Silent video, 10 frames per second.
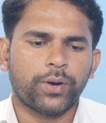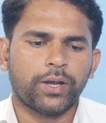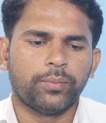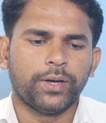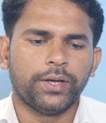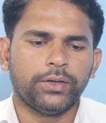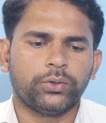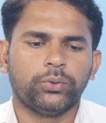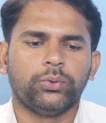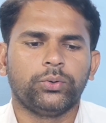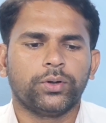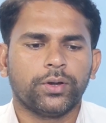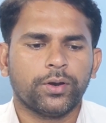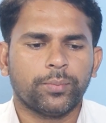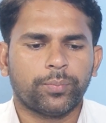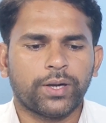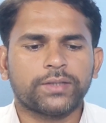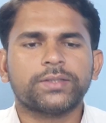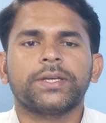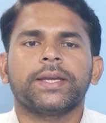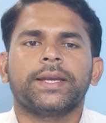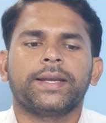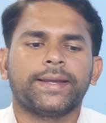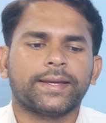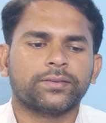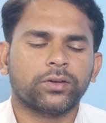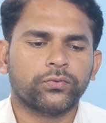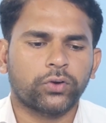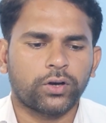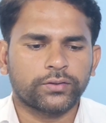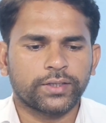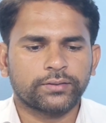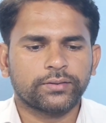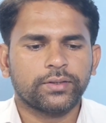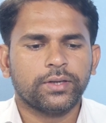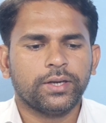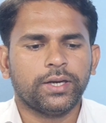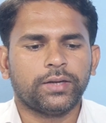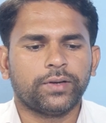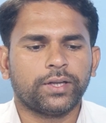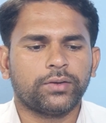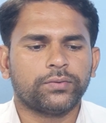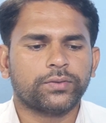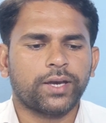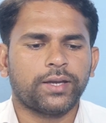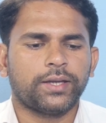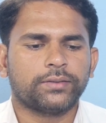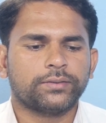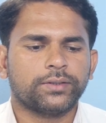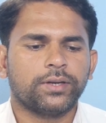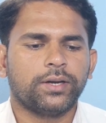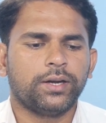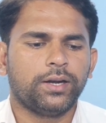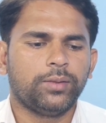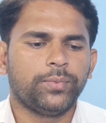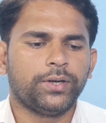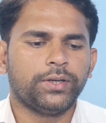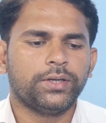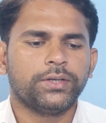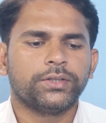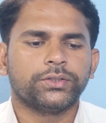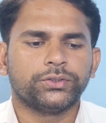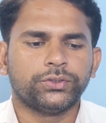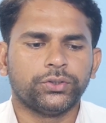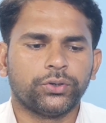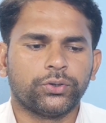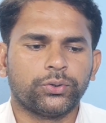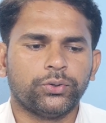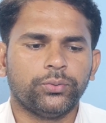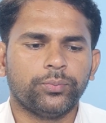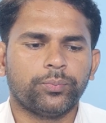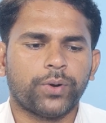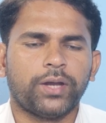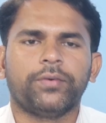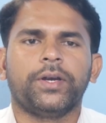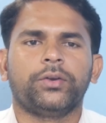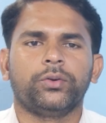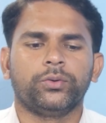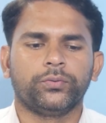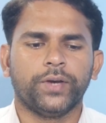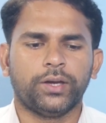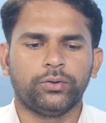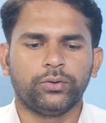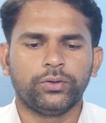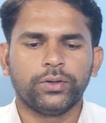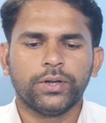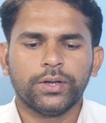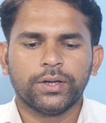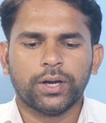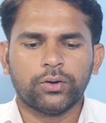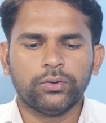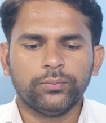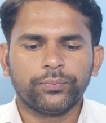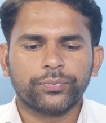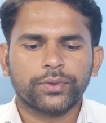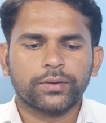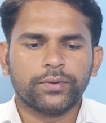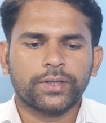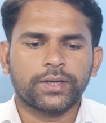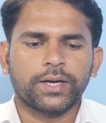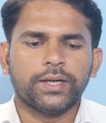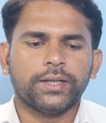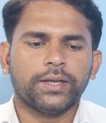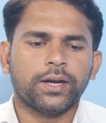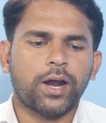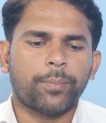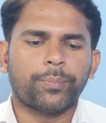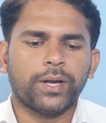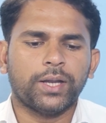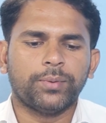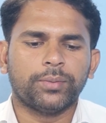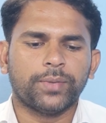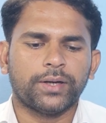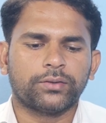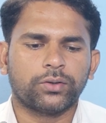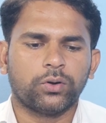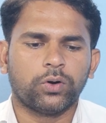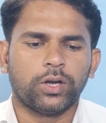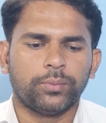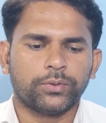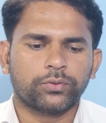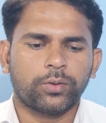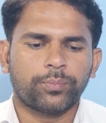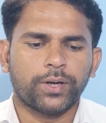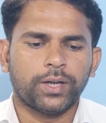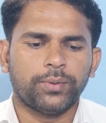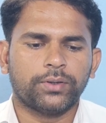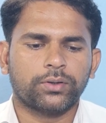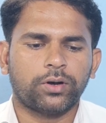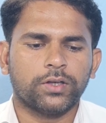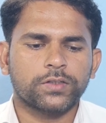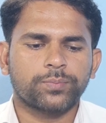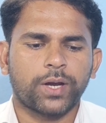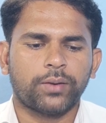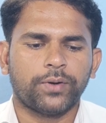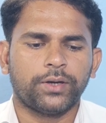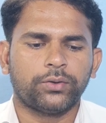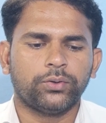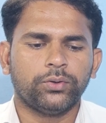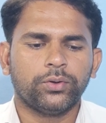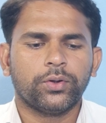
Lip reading: pi by 2, plus integration of cos x, it will give sin x limit 0 to pi by 2. Very good. Now we can write here upper limit minus lower limit. So upper limit cos pi by 2